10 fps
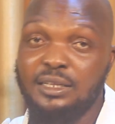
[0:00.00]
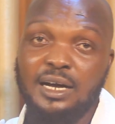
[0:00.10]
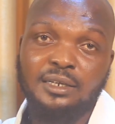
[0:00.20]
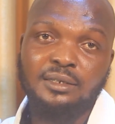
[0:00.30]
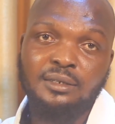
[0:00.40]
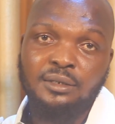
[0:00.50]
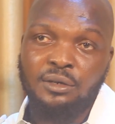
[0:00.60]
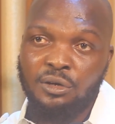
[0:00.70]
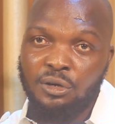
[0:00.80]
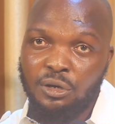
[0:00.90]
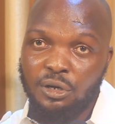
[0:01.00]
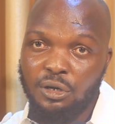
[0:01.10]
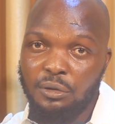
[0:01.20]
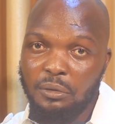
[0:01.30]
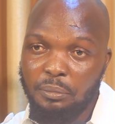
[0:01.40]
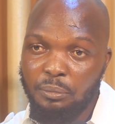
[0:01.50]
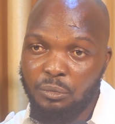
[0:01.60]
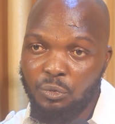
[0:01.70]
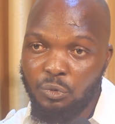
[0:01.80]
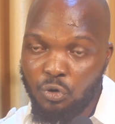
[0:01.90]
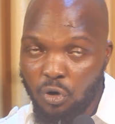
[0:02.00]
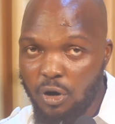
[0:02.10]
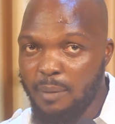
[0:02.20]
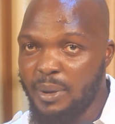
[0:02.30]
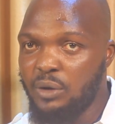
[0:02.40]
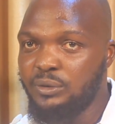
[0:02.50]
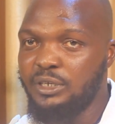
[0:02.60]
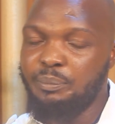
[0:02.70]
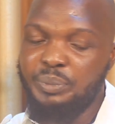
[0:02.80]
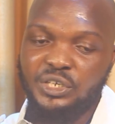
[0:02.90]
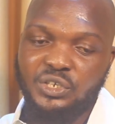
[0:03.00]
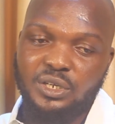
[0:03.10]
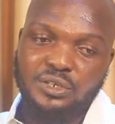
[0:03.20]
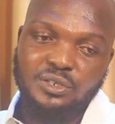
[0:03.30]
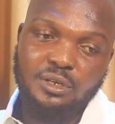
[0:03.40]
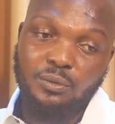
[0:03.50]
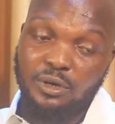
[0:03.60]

than go about their business. They were